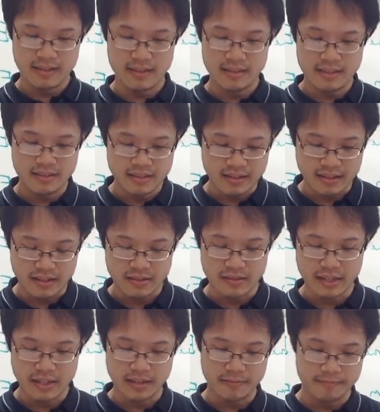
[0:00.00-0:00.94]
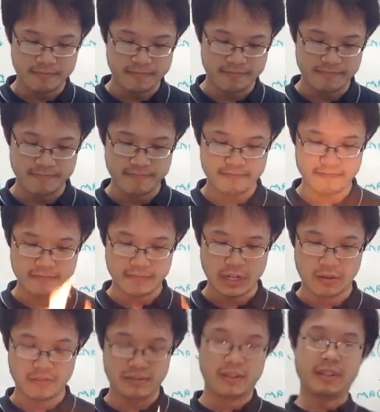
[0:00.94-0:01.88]
Still not going.
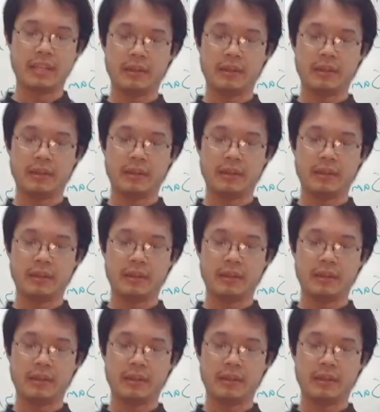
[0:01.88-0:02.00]
Oh,